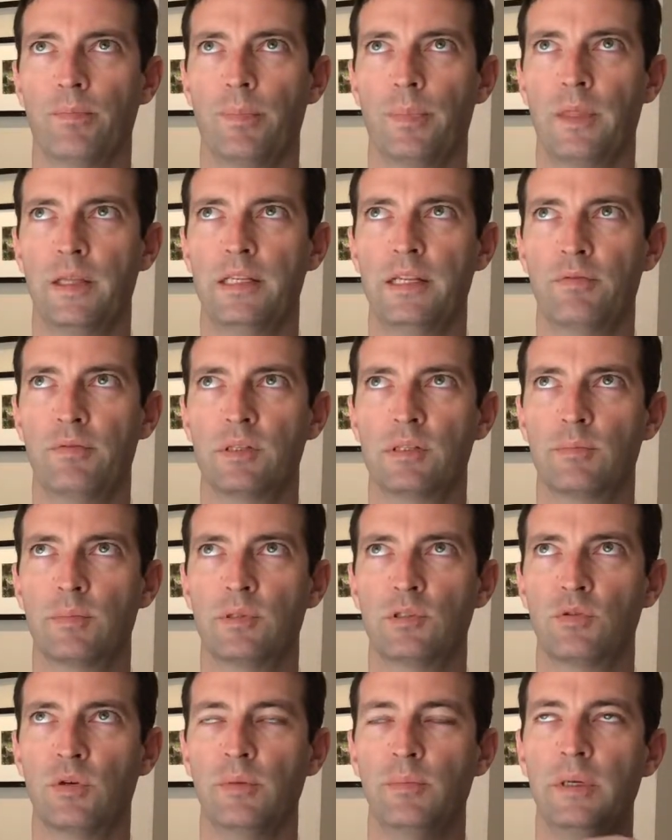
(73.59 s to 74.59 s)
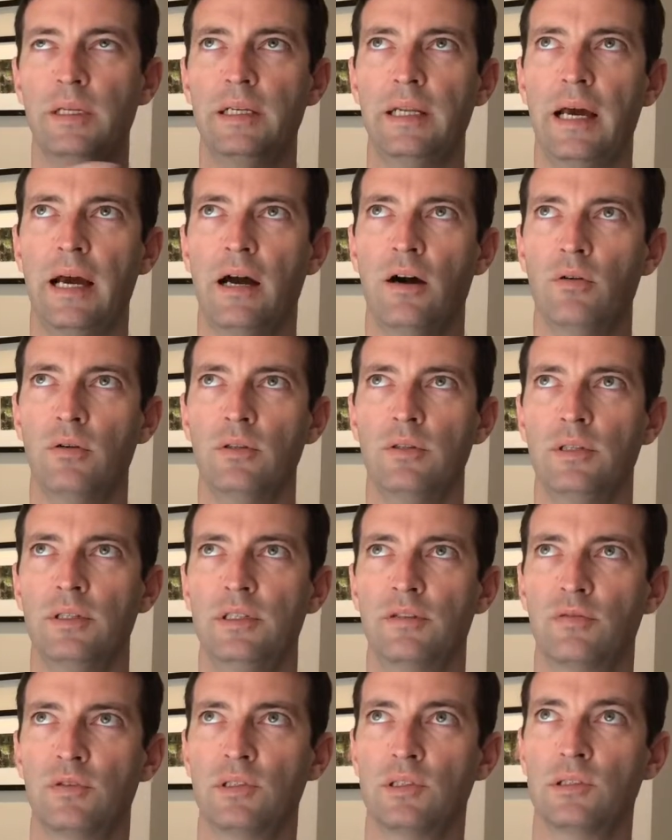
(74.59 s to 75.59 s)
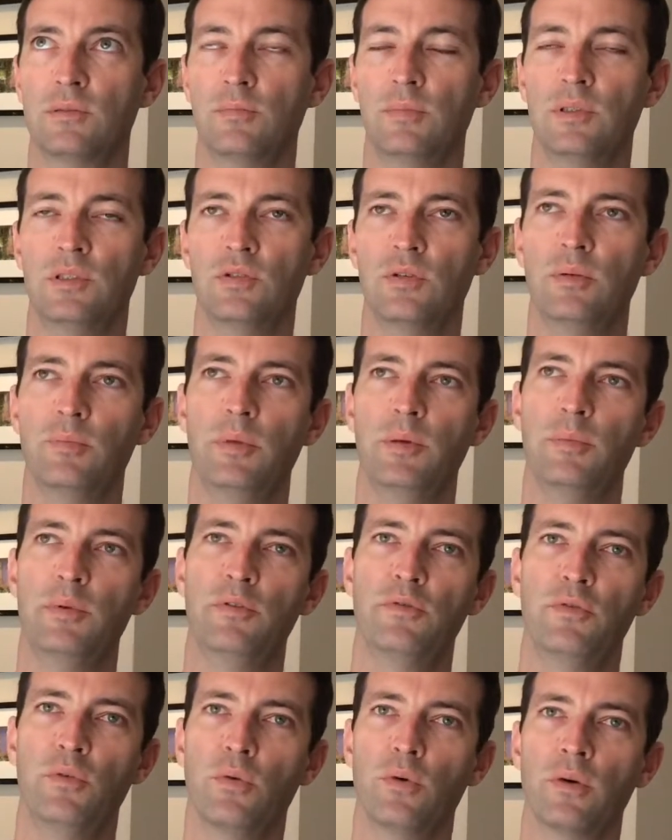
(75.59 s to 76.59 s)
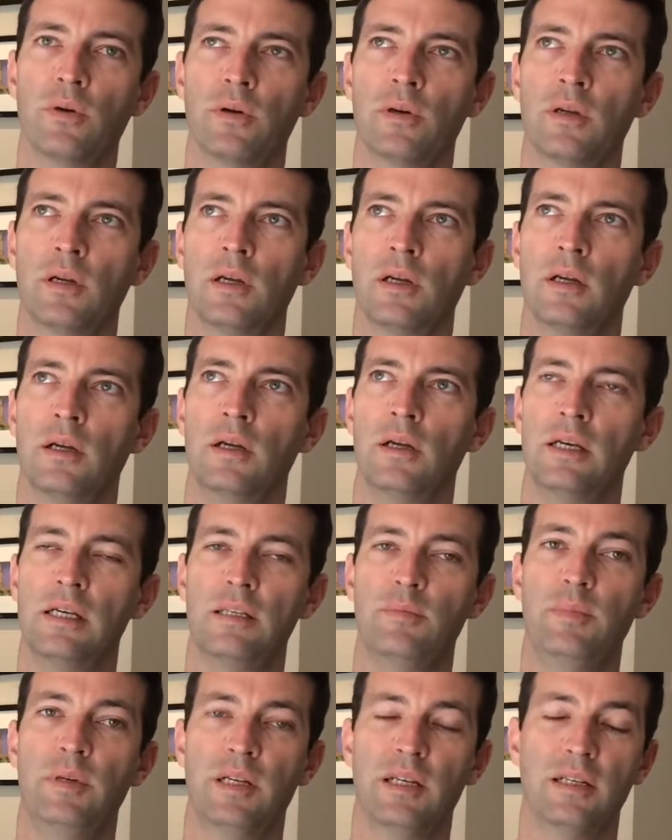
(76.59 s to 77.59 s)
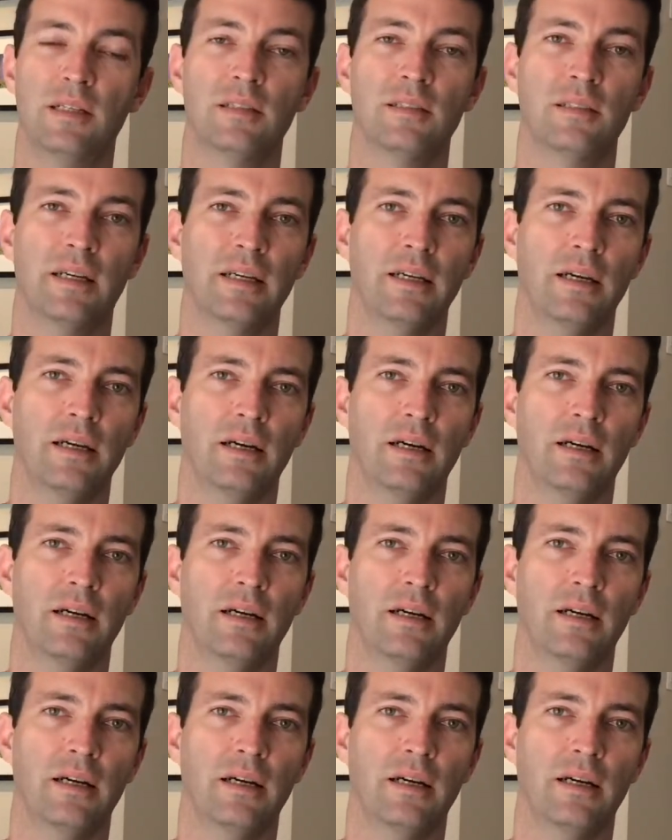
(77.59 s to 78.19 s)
the difference between me now and the difference between me before is because the